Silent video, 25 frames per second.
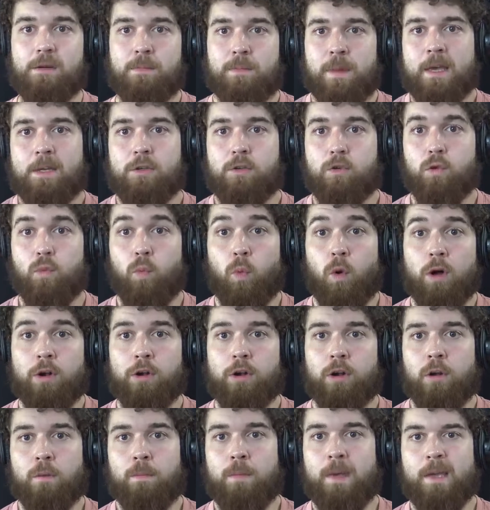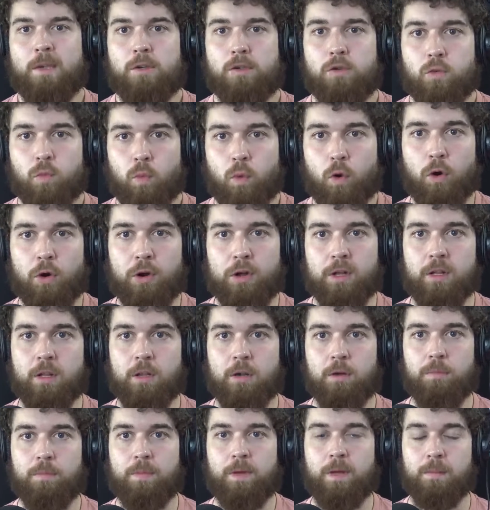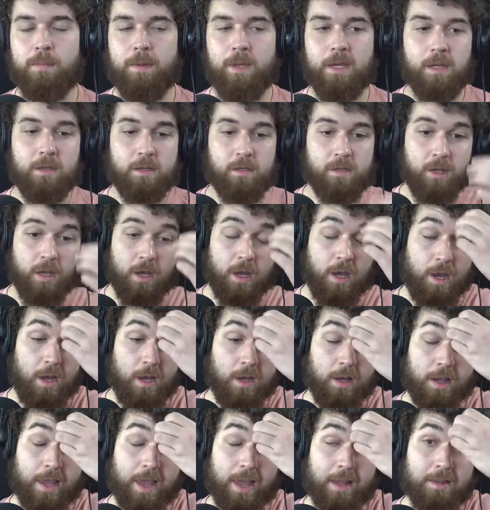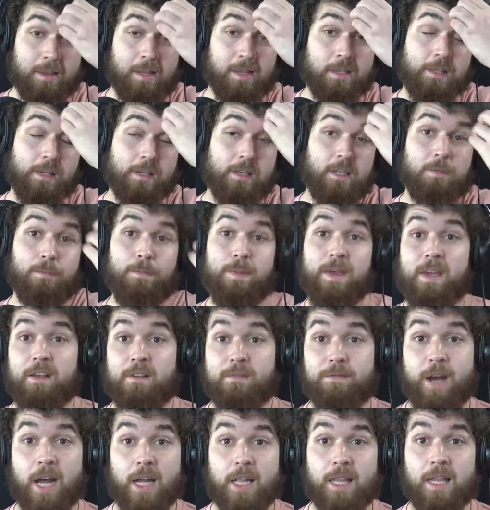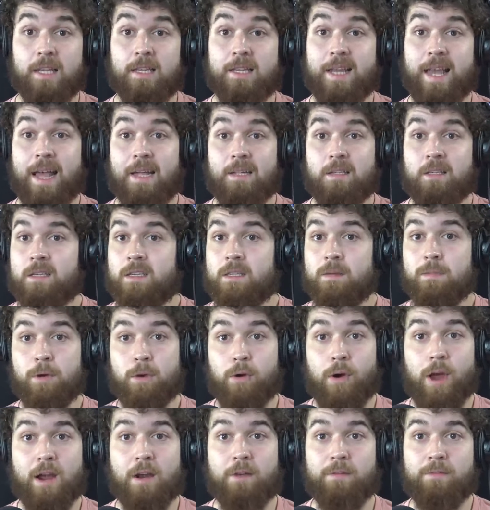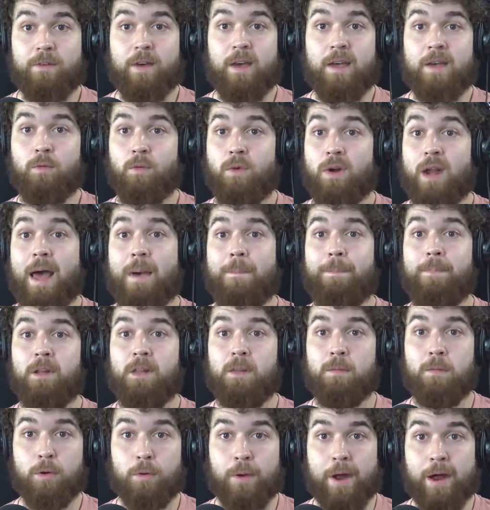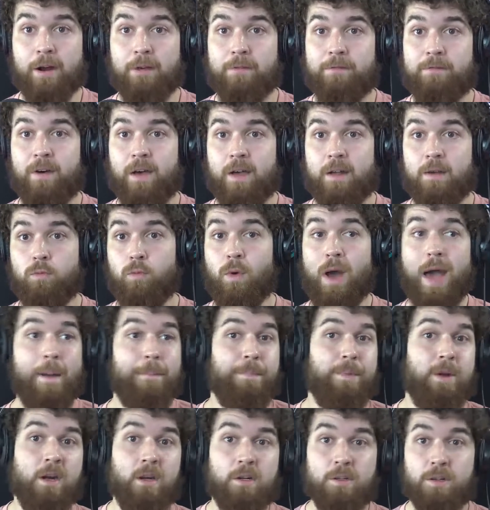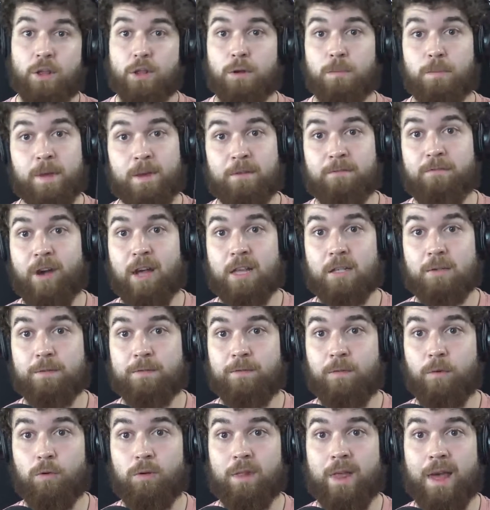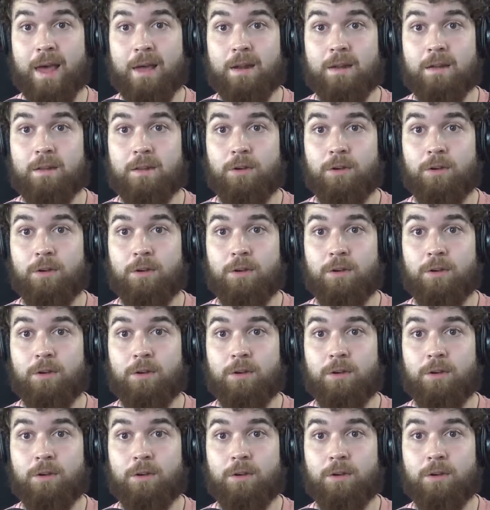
It makes you wonder, makes you worry a little bit because, again, this is his biggest fight that he's had since the McGregor fight. And what happened in the McGregor fight? What happened in his other big fights before that?